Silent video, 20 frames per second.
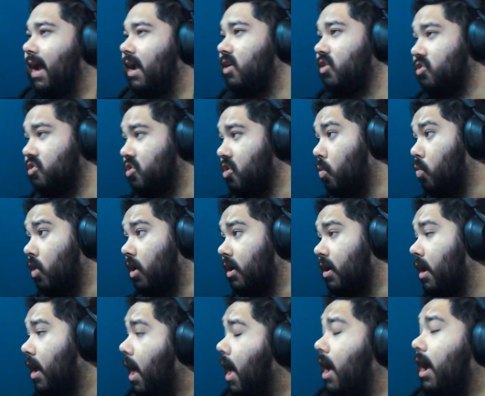I know you got
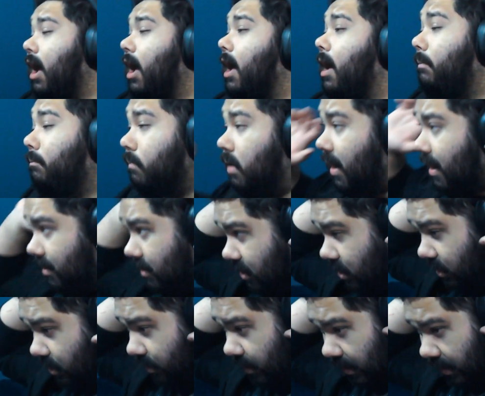work. But, you
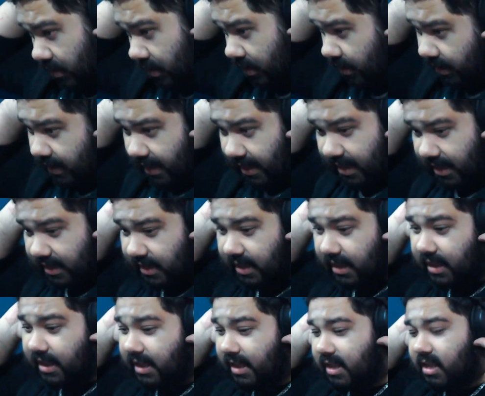know,
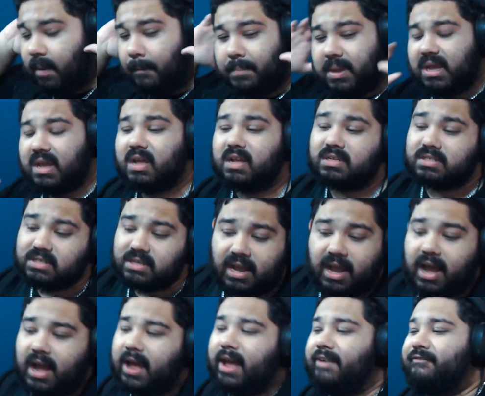it because
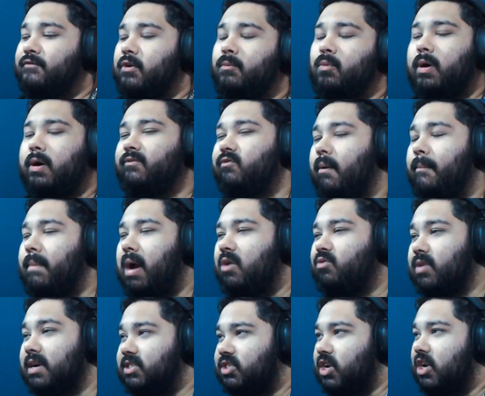from my
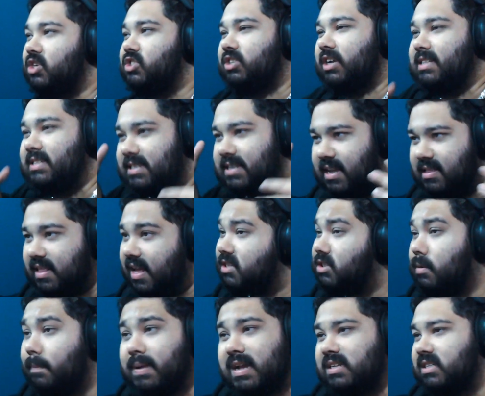research, it said that's
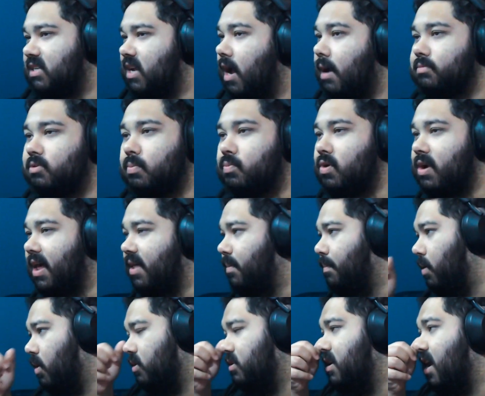the best time to put out
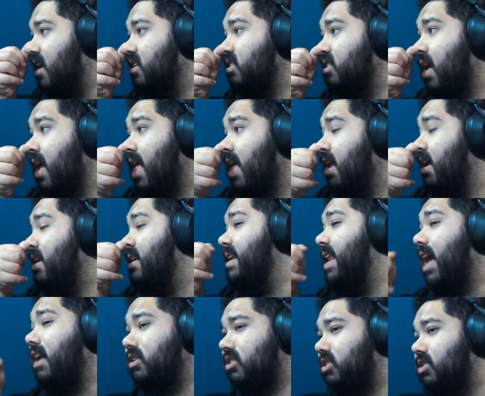the podcast.
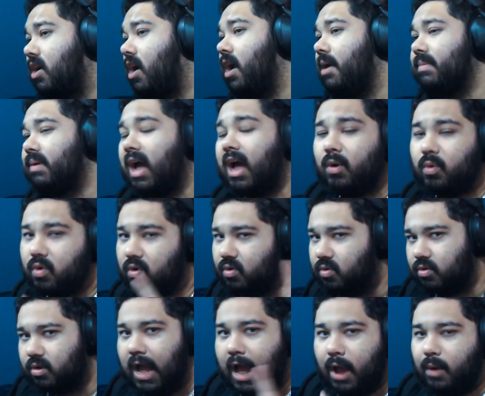Next time,
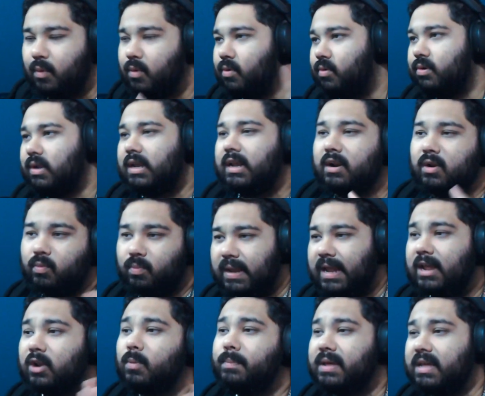
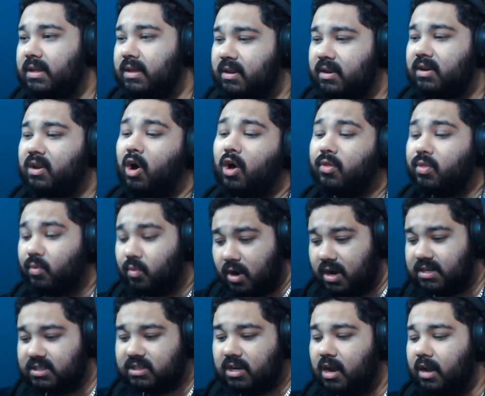it'll be on the
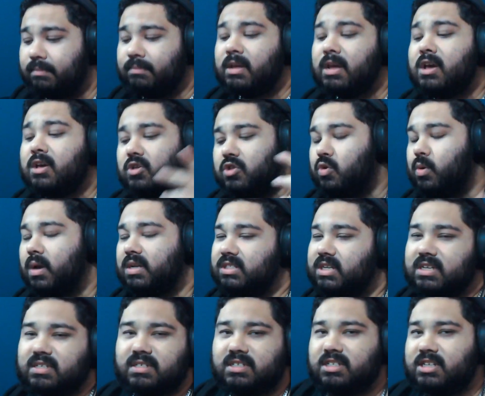right time, US
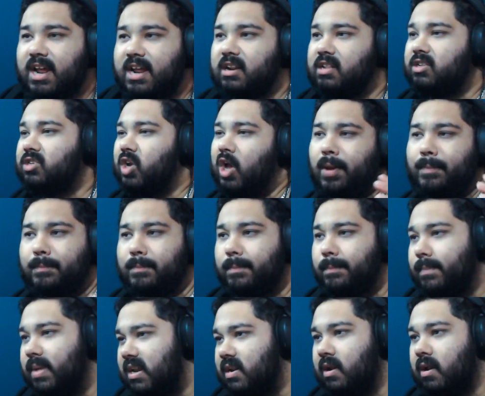Eastern Standard Time,
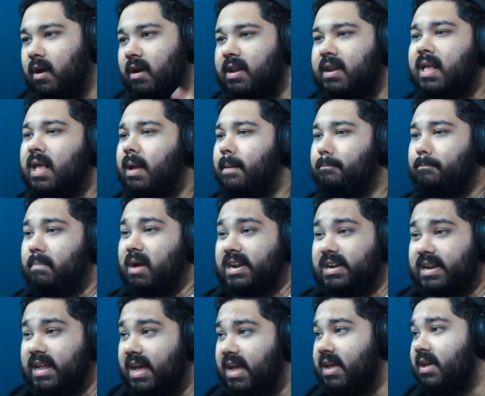midnight,
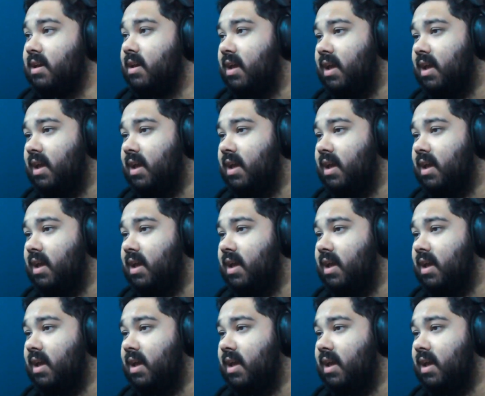Monday.